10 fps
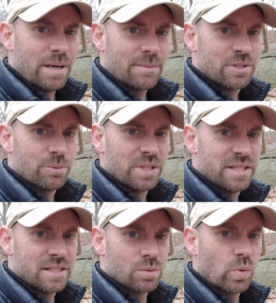The map told me
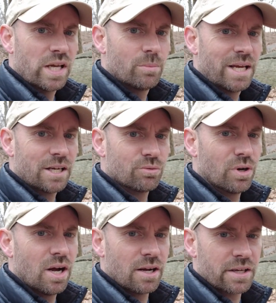this is Whaleback
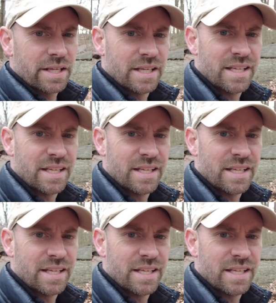Rock,